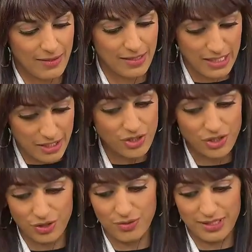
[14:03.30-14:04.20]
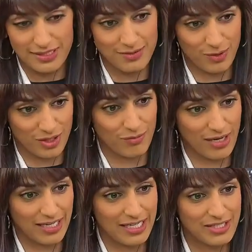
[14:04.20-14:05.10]
The issue is what they're
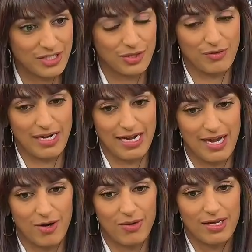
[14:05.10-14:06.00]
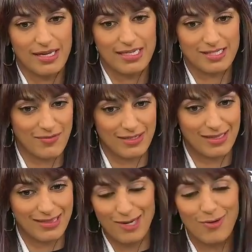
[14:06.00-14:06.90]
running into right now is the fact
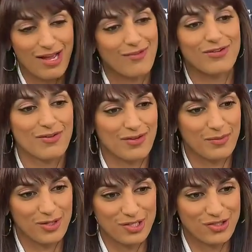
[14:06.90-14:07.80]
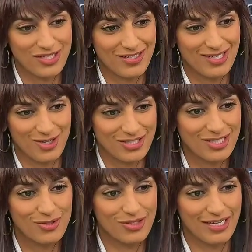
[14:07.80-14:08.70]
that they don't have enough ammunition and
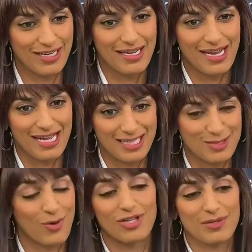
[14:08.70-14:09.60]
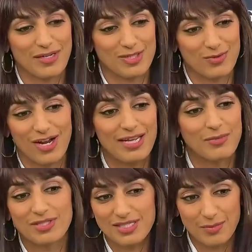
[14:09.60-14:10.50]
artillery, and that's partly because we're not
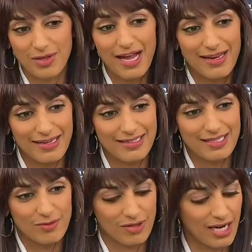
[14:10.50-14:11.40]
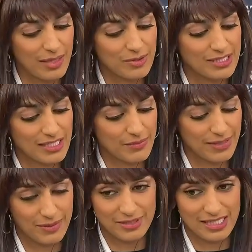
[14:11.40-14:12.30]
able to supply it. We're not able to
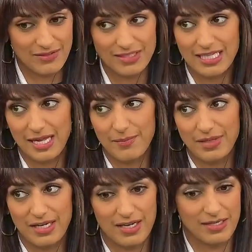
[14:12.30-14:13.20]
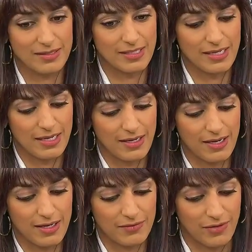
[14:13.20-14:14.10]
be able to give it to them because,
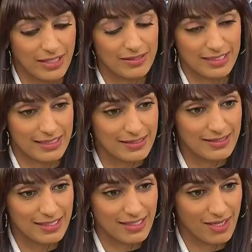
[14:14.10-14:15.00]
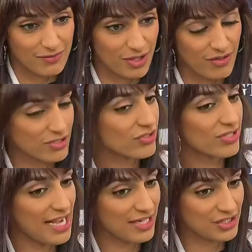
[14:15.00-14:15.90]
uh, frankly, of congressional
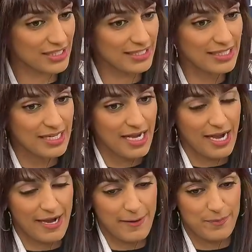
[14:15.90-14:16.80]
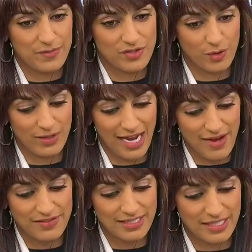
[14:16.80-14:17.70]
inaction. Um, so we
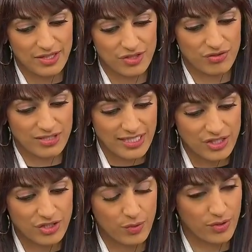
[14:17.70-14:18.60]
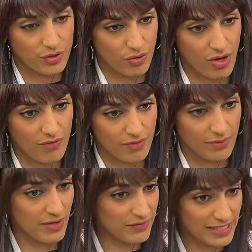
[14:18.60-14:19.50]
have seen the strategic withdrawal
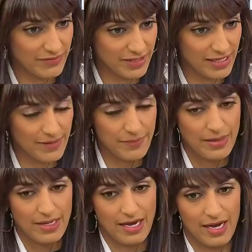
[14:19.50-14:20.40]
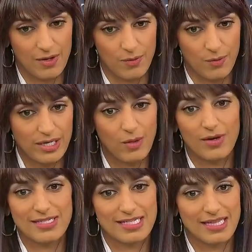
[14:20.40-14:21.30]
from Avdiivka. Uh, we don't
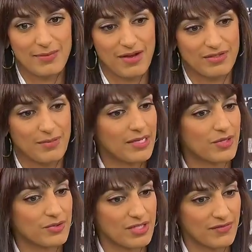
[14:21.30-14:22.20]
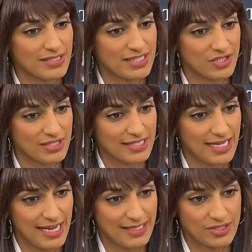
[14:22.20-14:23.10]
want to see them have to make those tough decisions
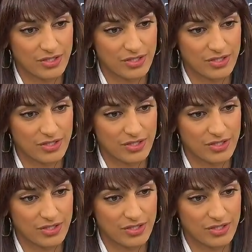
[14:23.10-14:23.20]
again.